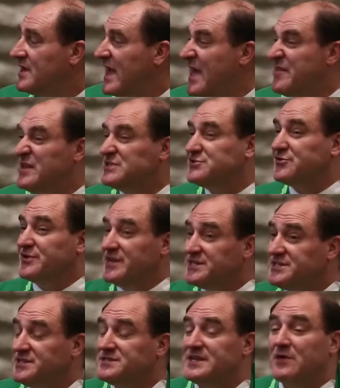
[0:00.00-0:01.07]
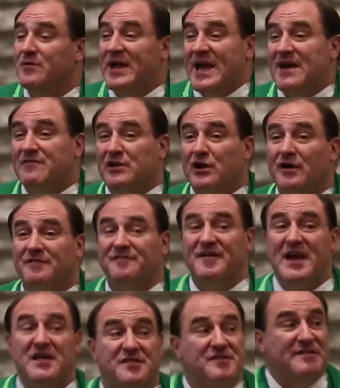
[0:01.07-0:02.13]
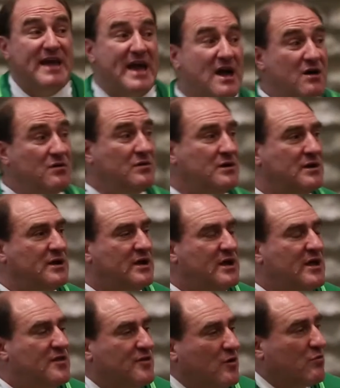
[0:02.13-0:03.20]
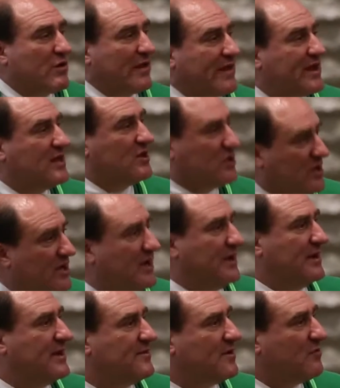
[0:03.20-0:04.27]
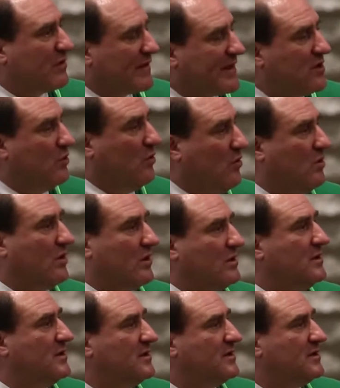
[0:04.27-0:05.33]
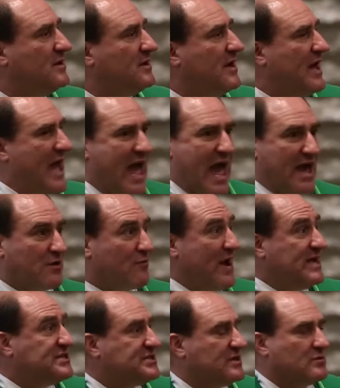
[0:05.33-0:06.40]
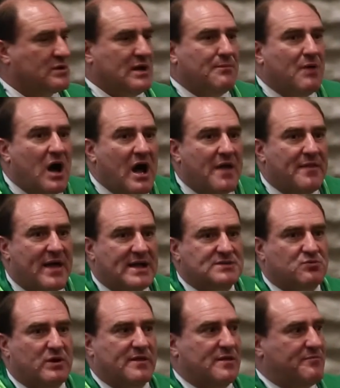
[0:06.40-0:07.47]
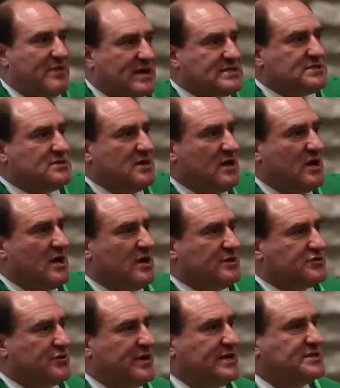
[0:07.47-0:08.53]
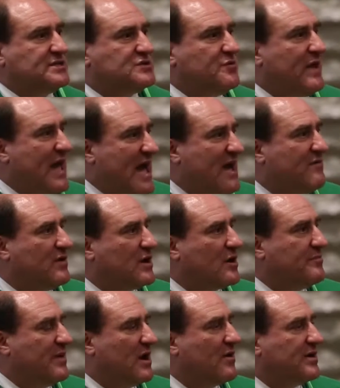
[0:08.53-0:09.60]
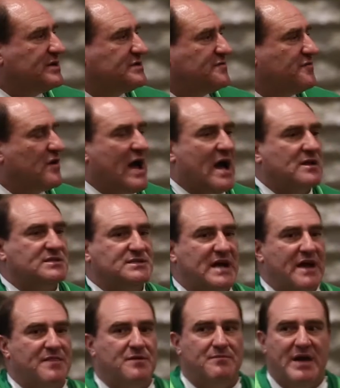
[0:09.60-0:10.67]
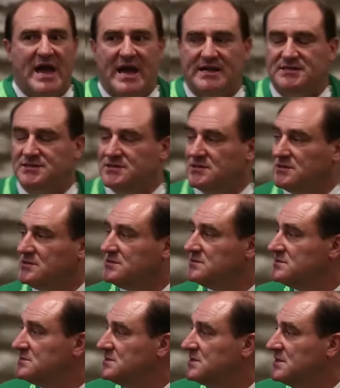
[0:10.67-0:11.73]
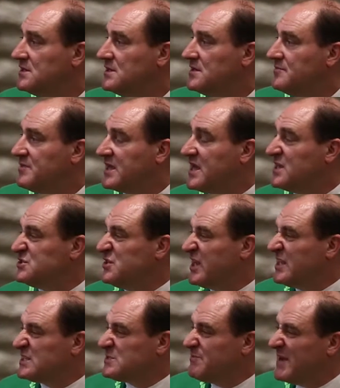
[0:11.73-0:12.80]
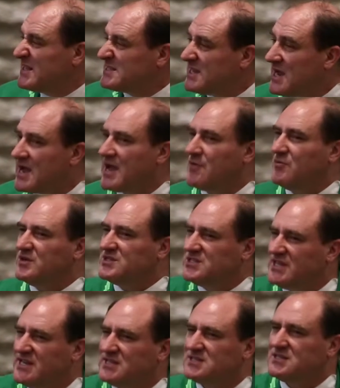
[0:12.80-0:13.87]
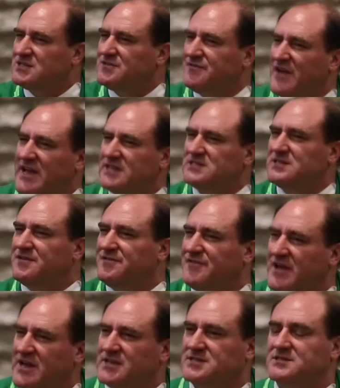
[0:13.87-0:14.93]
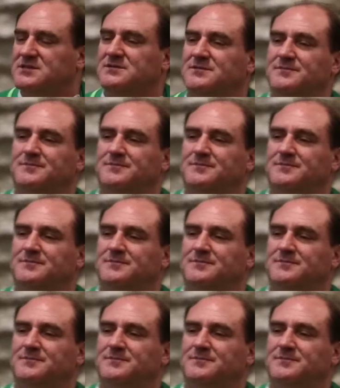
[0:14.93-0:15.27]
And these traditions that we have in our faith now, they're really good. They're really cool. Adoration, come on, that's one of the best traditions we have in our parish for outside the Mass. Because you can spend time with Jesus face to face.